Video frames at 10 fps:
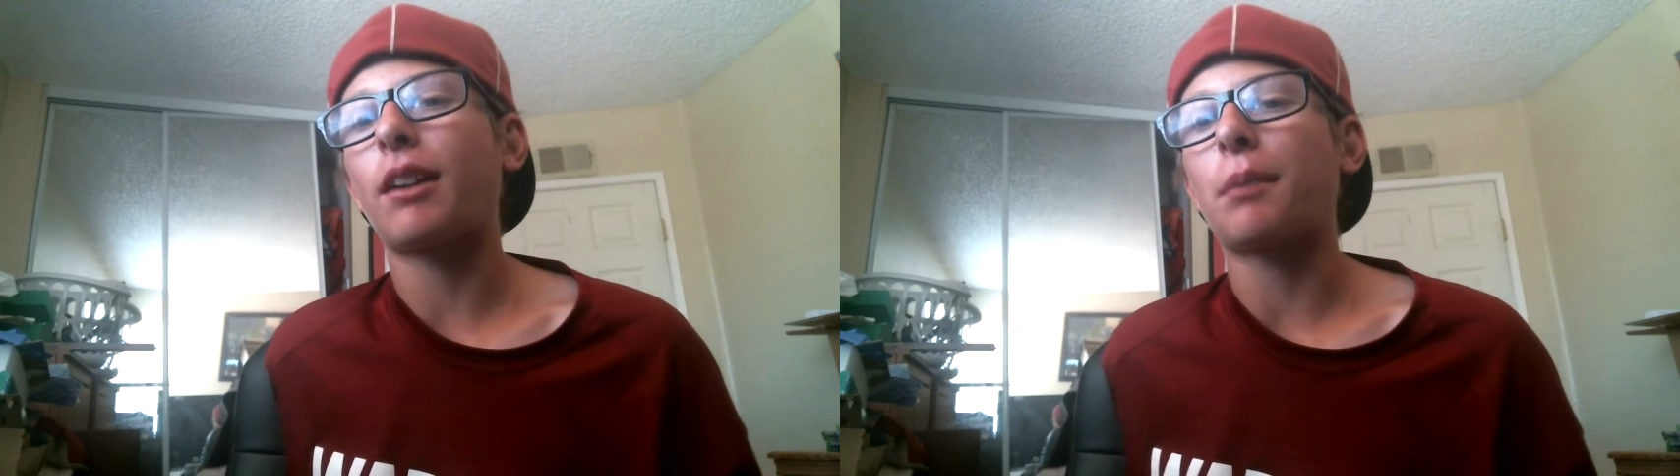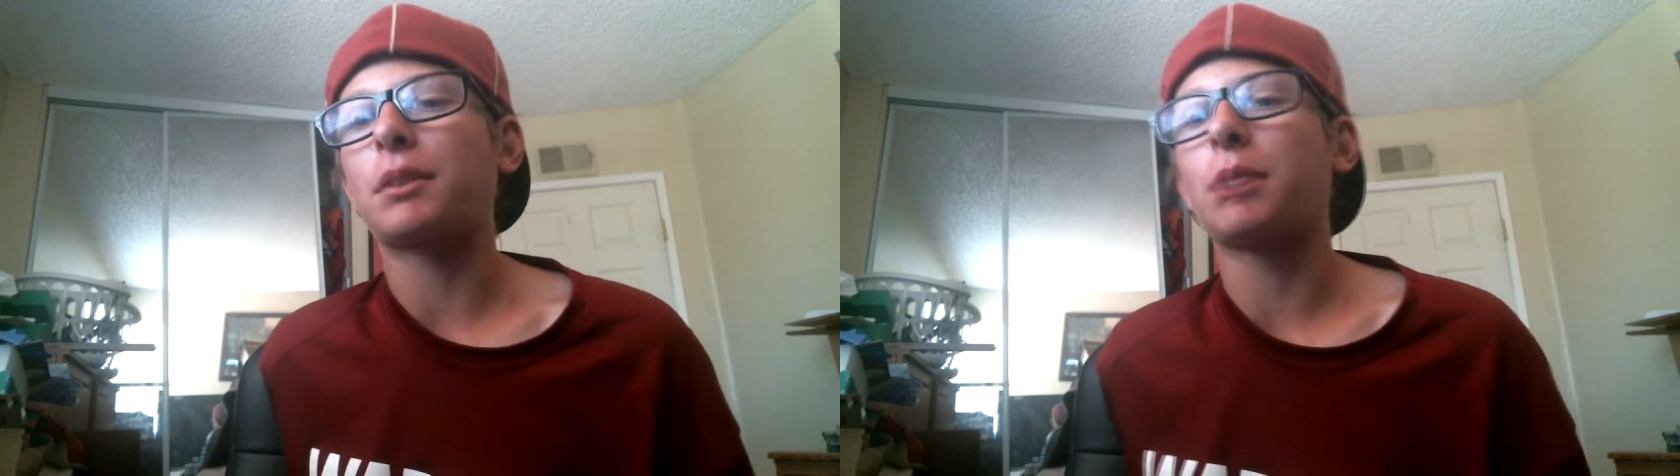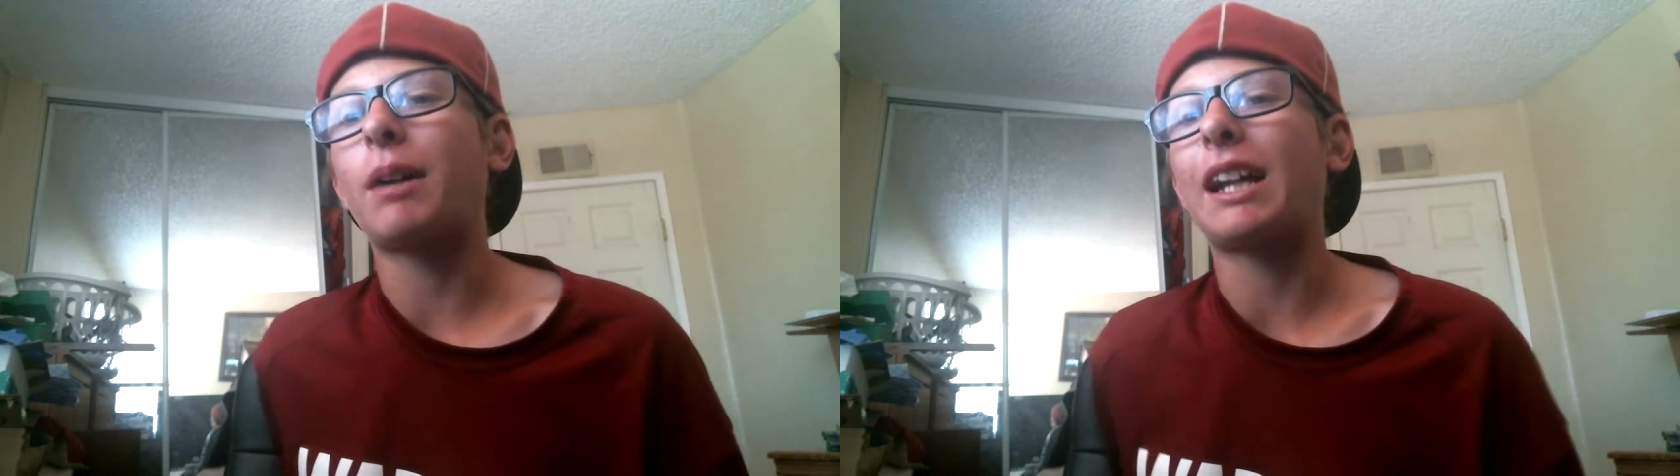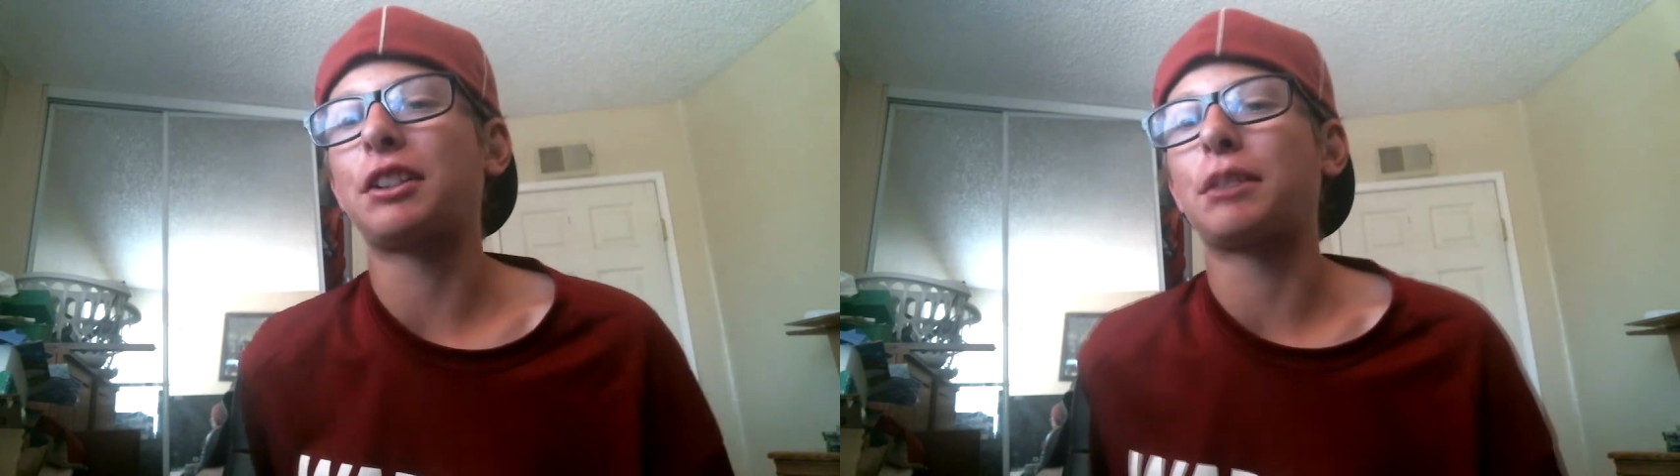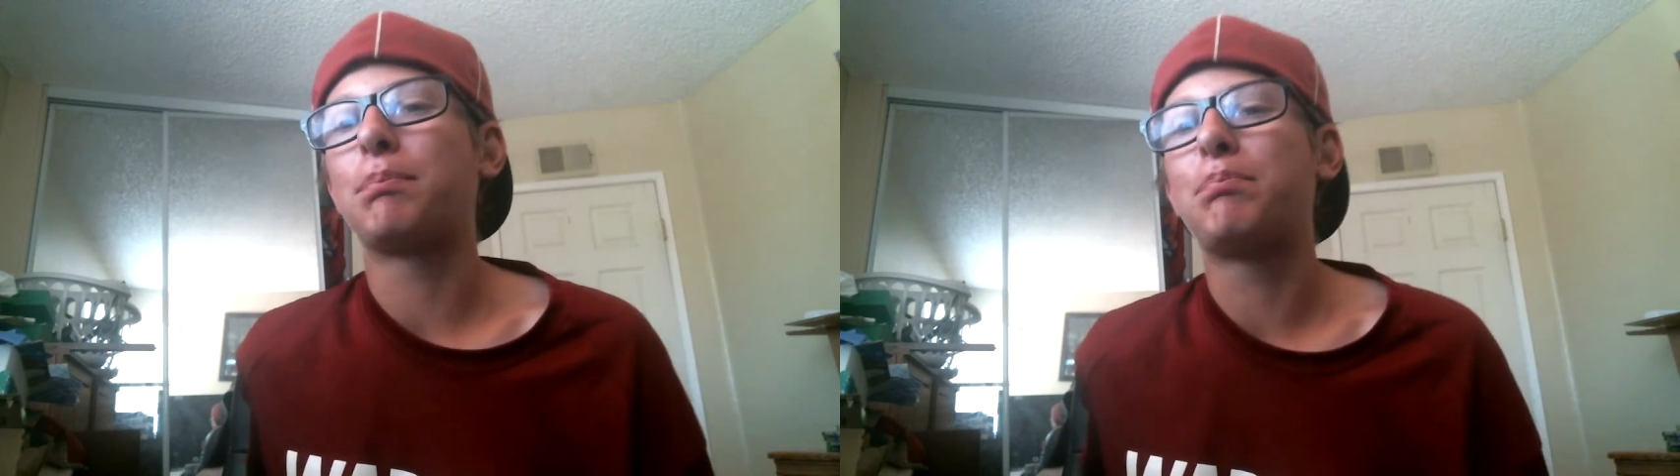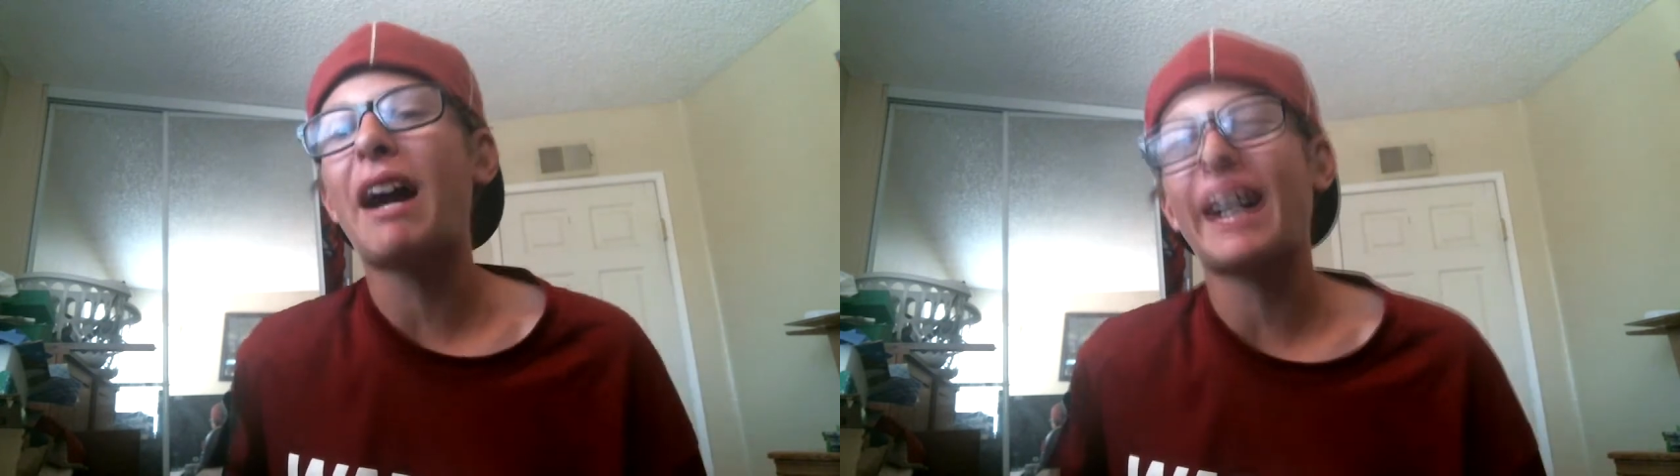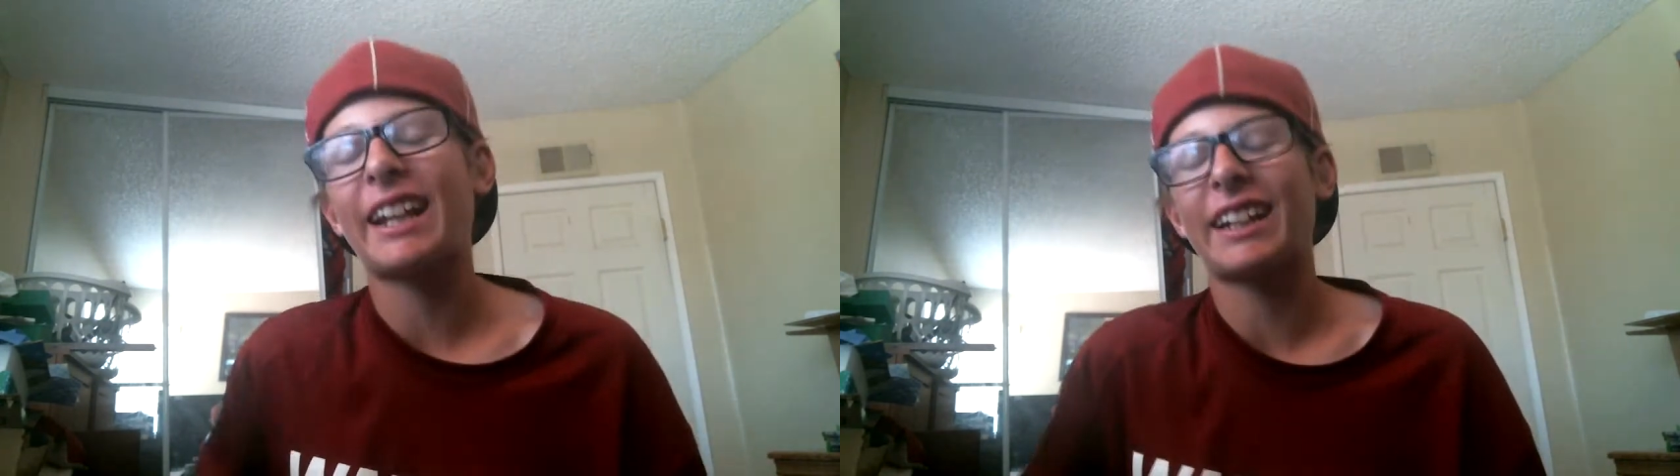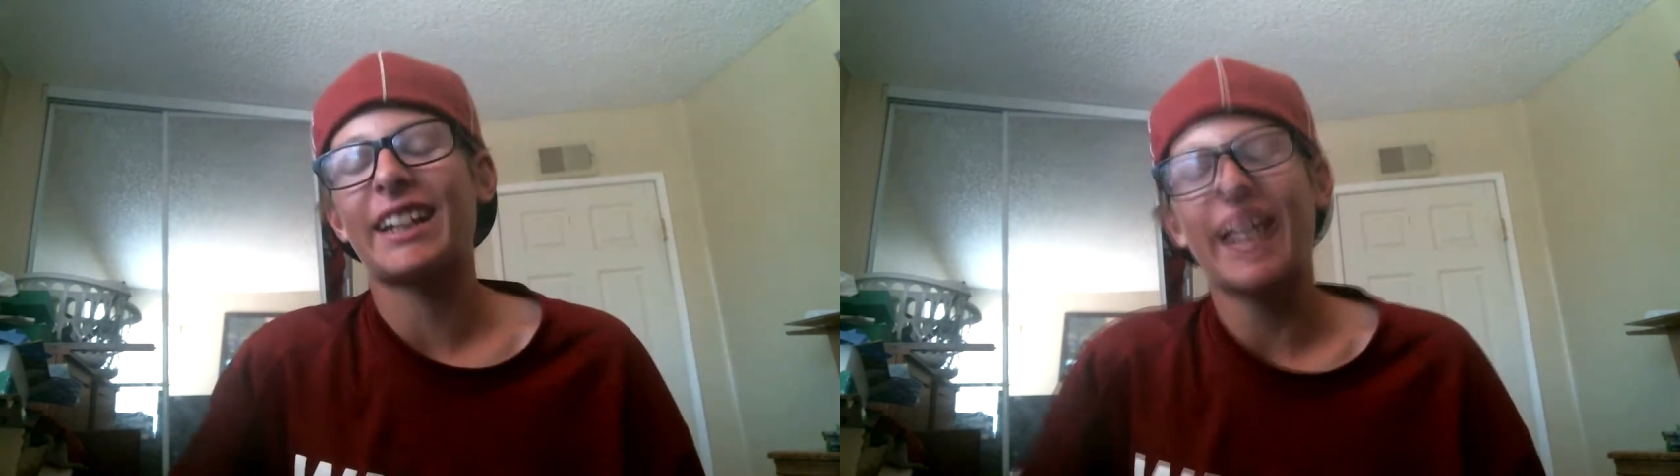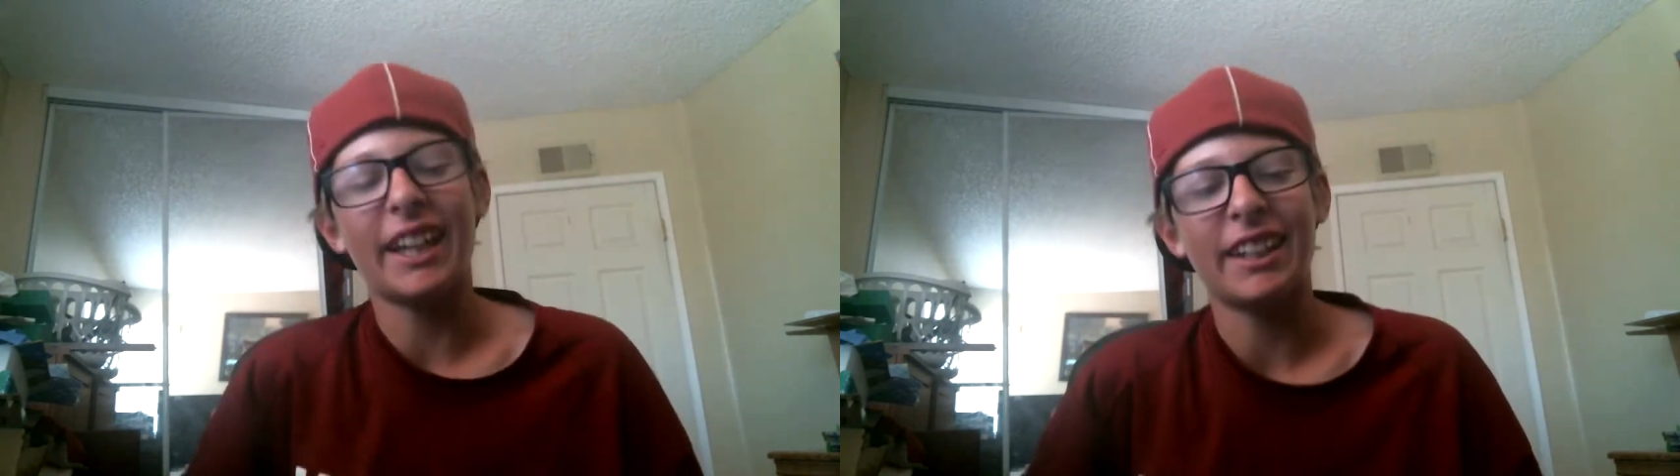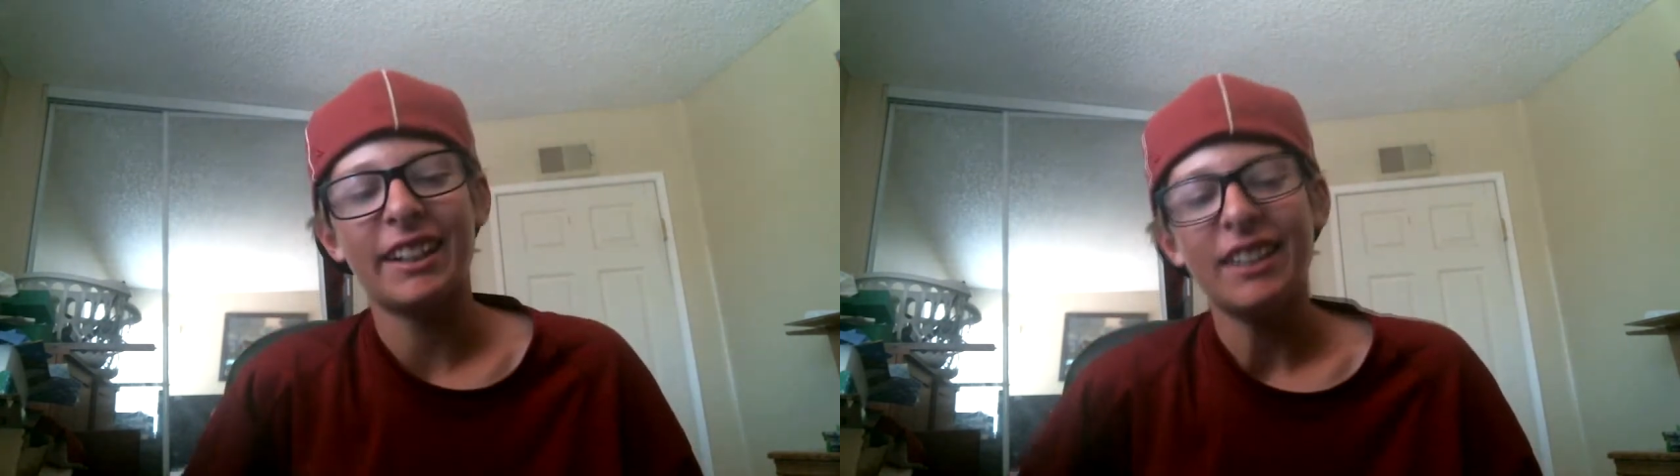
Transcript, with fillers: Raptor Patrick, back at it again.